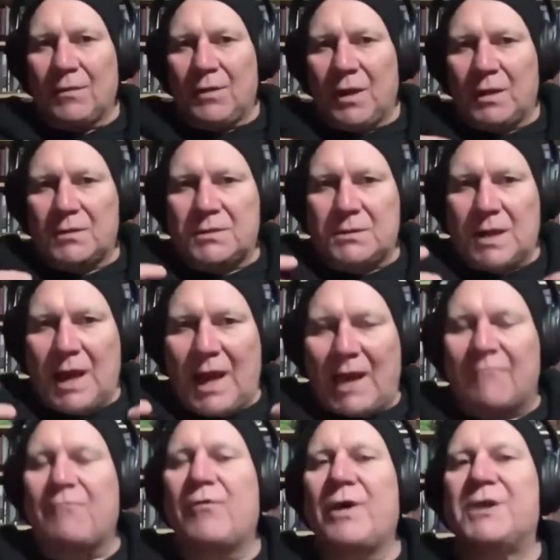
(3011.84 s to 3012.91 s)
that
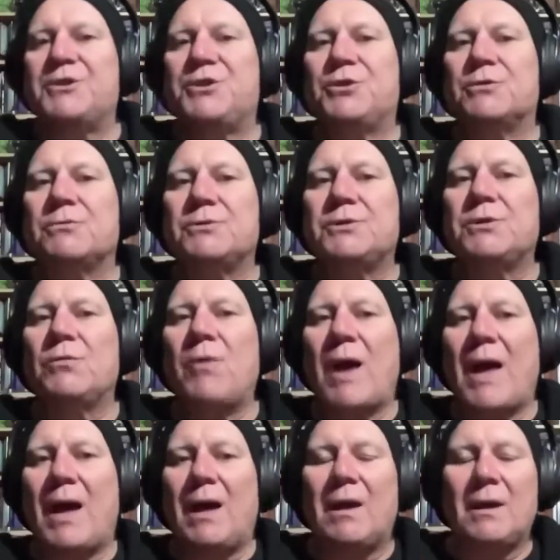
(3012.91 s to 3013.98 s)
have rituals
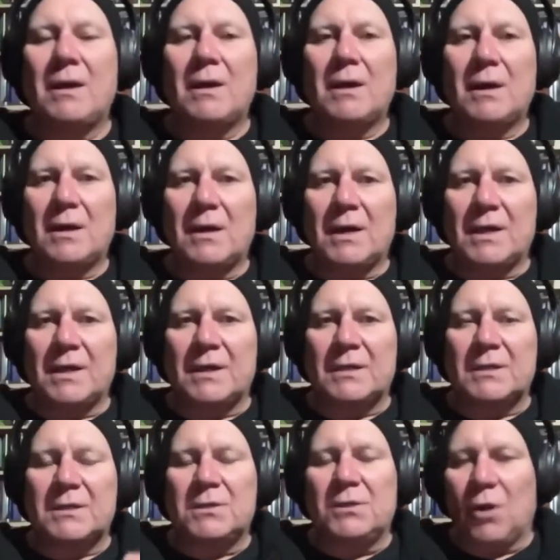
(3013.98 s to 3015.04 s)
where
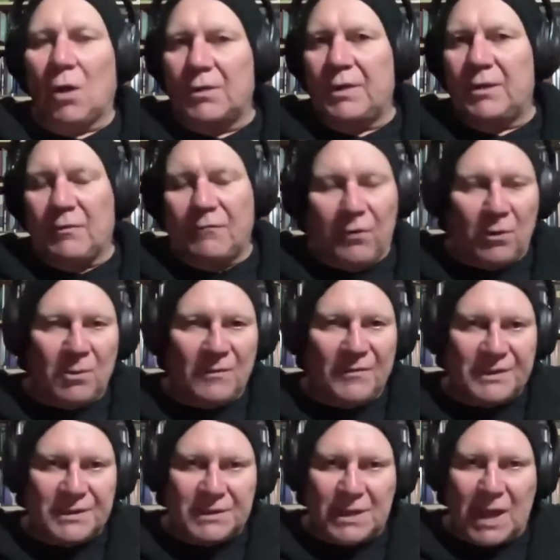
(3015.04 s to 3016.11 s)
God in the form of
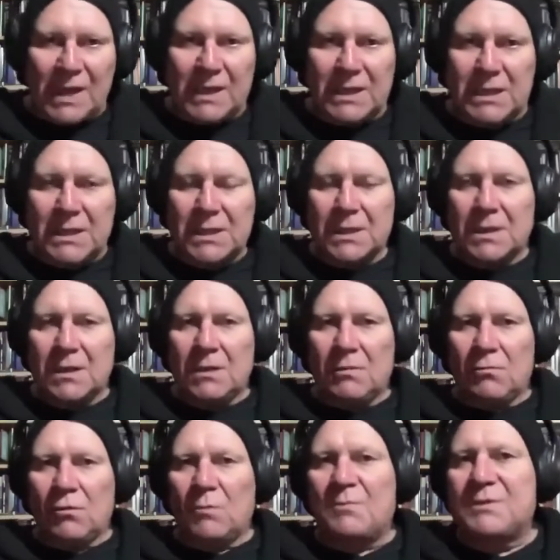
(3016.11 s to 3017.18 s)
a snake
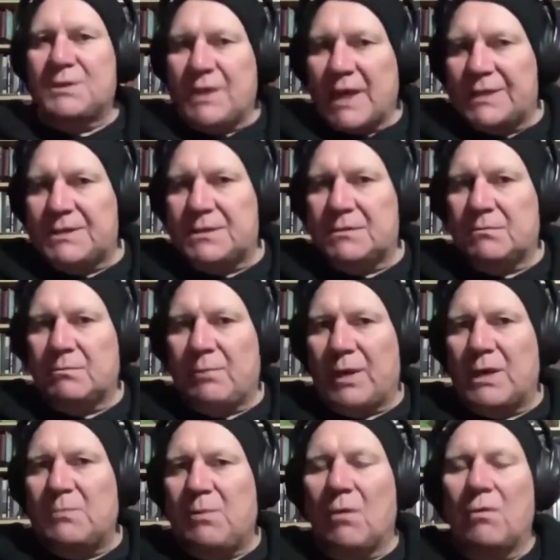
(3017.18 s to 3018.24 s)
will possess
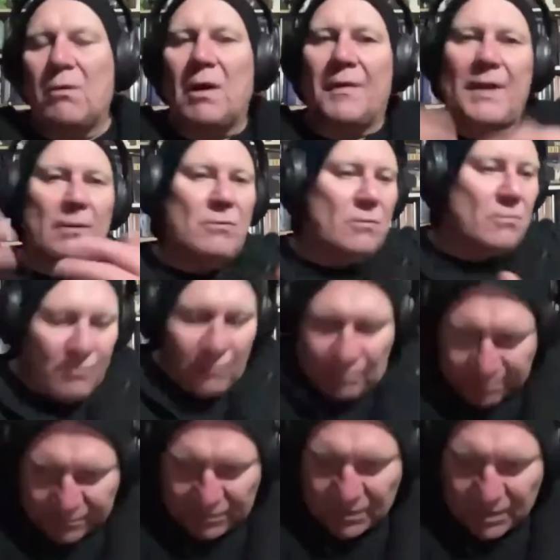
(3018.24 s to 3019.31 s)
people, and they will
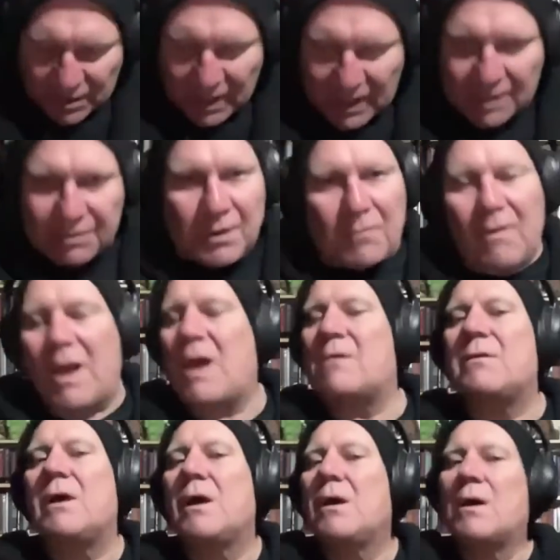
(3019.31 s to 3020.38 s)
hit the
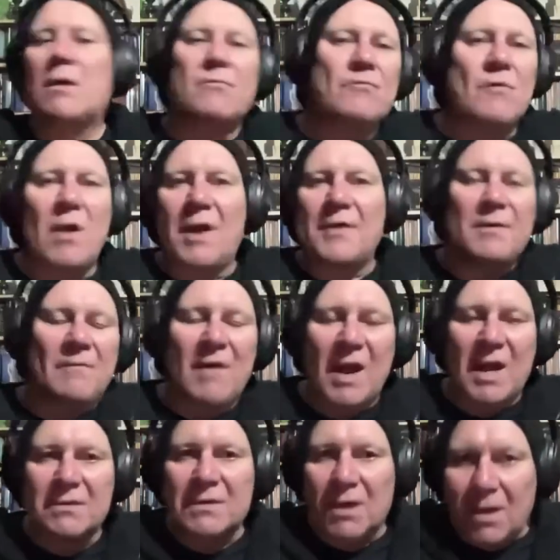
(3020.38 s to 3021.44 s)
ground and writhe
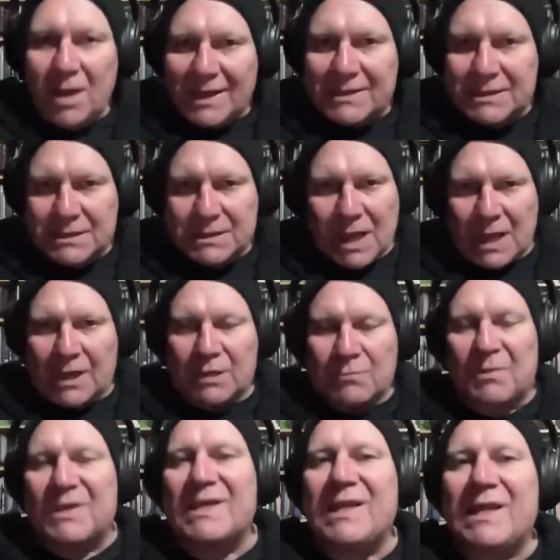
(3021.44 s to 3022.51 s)
around like
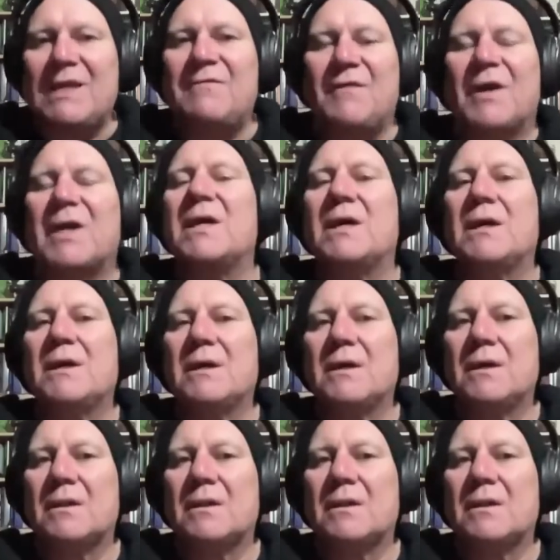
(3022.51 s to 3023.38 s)
snakes, believing